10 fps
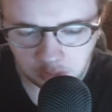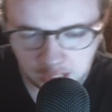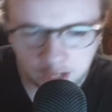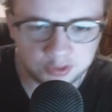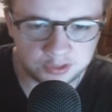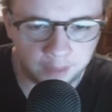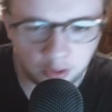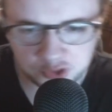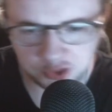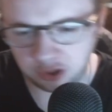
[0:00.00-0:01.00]
It was
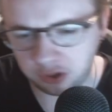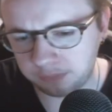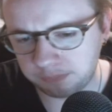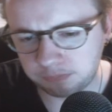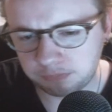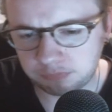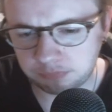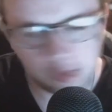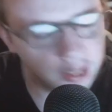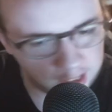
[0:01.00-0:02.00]
emotional.
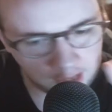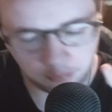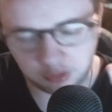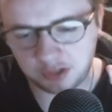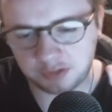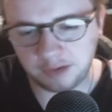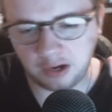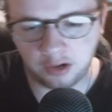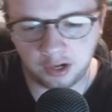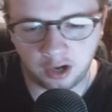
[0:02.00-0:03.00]
It was
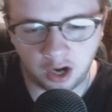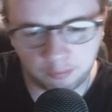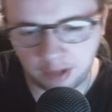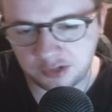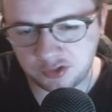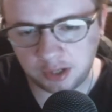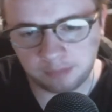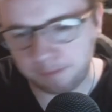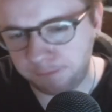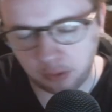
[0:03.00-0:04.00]
very heart-wrenching.
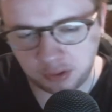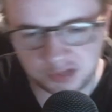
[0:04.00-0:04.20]
It focused